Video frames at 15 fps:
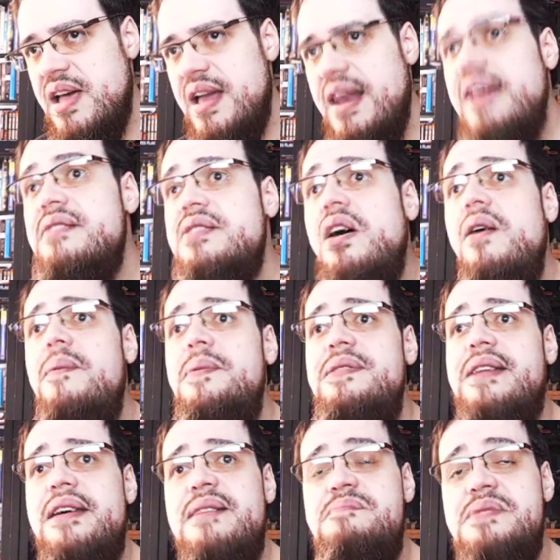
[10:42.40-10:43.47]
Let's hope in
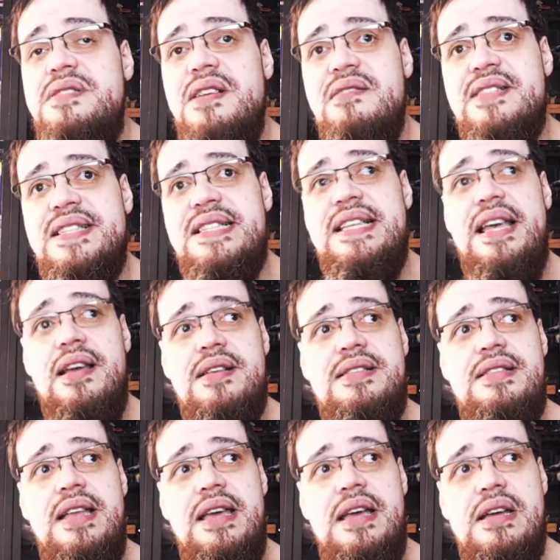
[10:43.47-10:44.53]
the episode 6
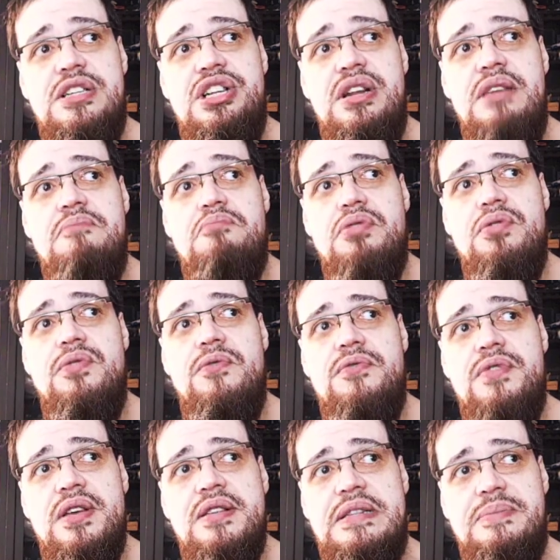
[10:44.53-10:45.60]
they actually improve
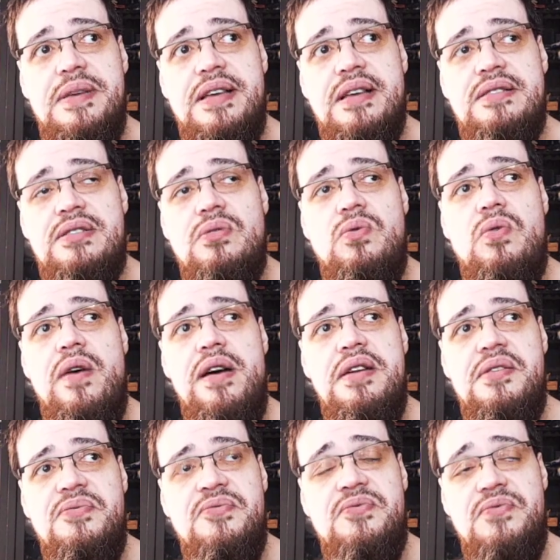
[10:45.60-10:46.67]
this, because
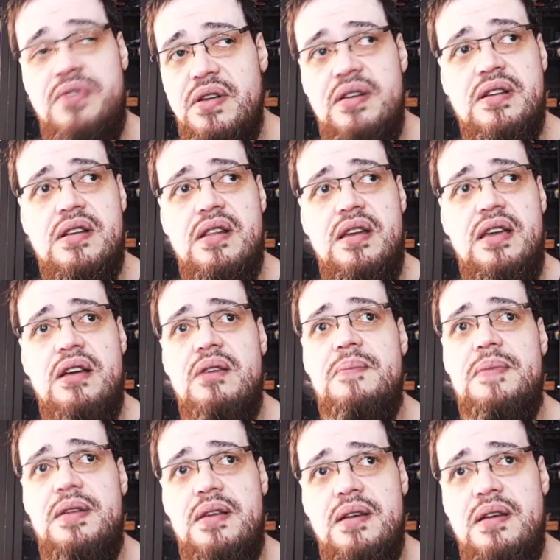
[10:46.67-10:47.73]
quite frankly, I'm
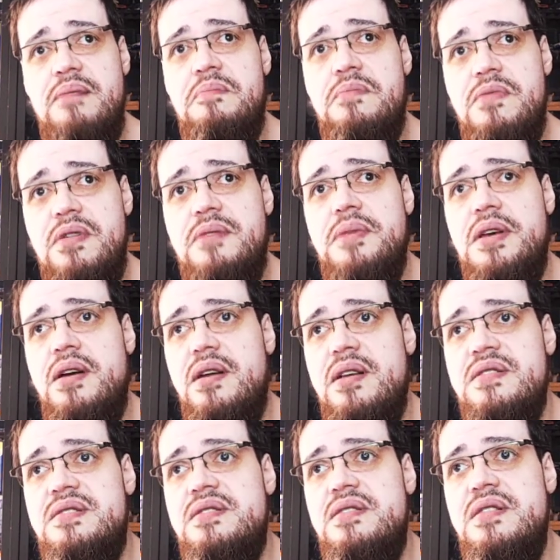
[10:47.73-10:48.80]
gonna be
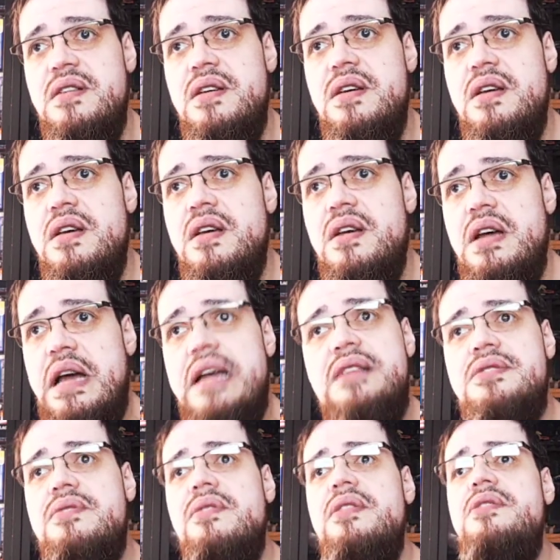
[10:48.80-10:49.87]
honest.
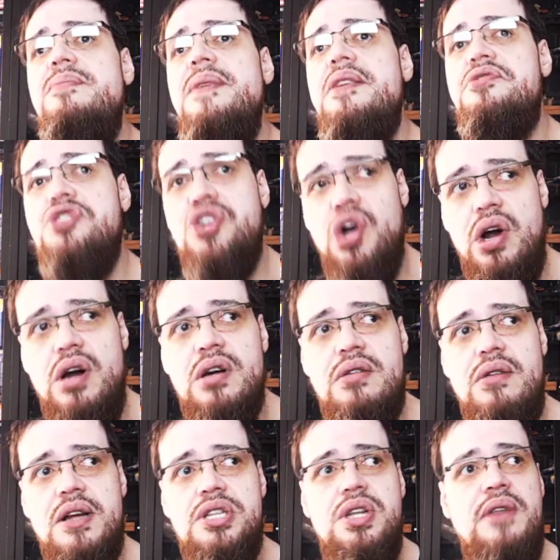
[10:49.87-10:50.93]
It's going to be a chore to
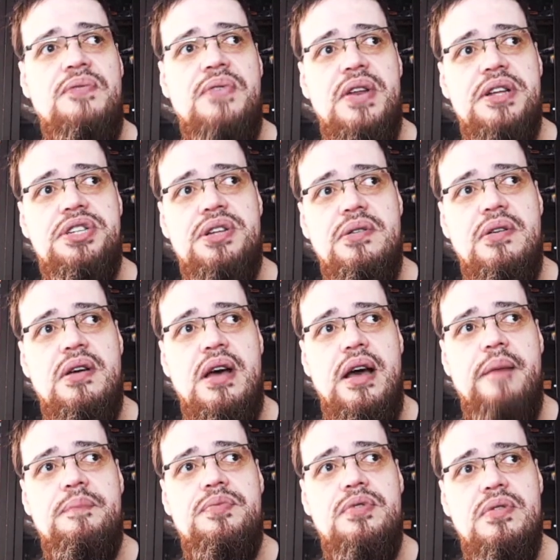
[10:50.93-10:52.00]
actually finish
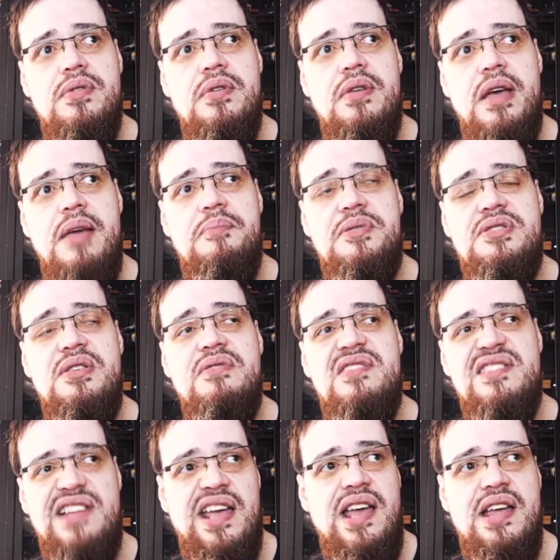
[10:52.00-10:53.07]
up to episode
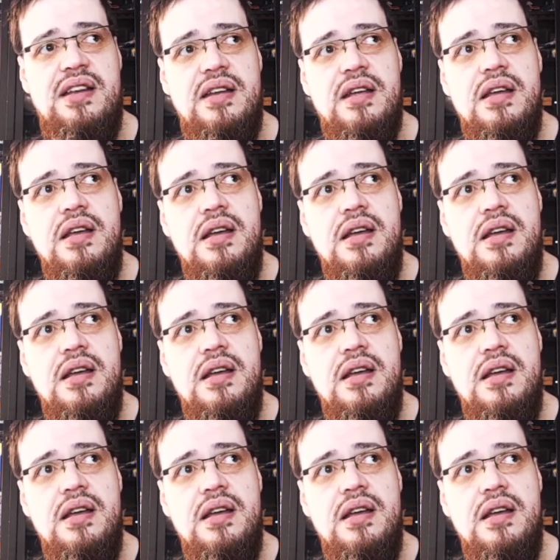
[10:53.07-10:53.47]
10.